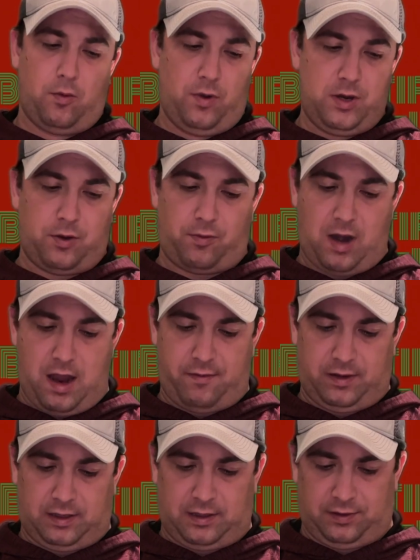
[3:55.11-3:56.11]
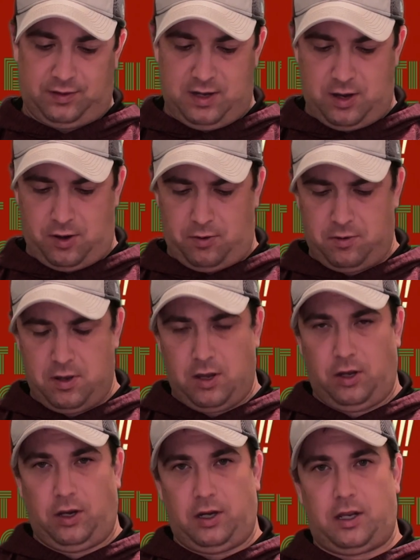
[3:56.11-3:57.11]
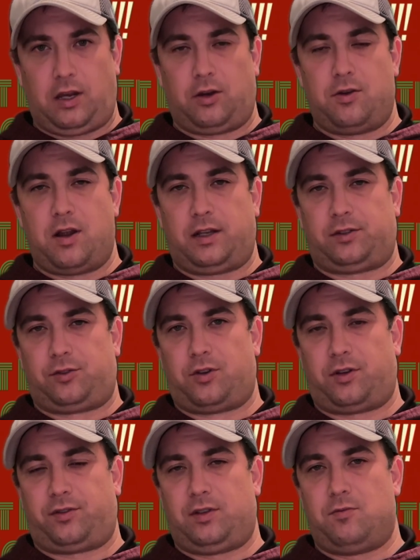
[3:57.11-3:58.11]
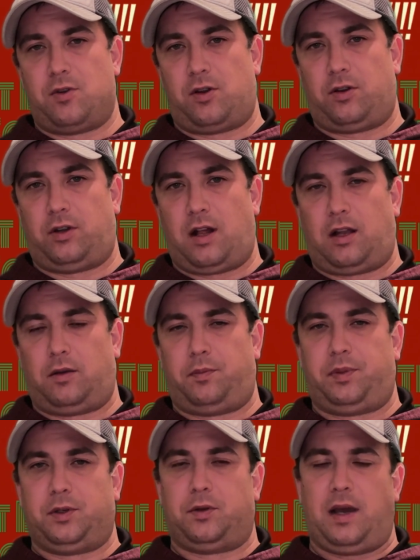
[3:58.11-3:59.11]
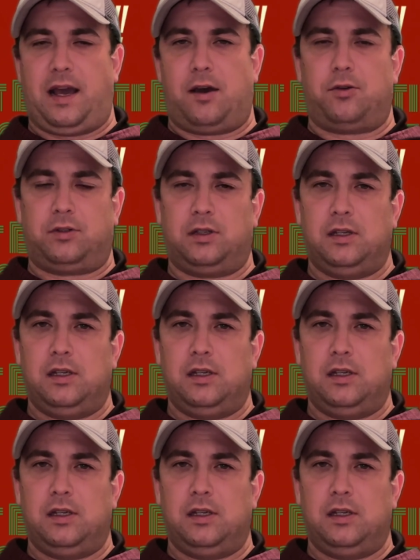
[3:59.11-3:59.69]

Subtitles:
When you arrive at the casino, you're going to get your nice trusty $100 bill out.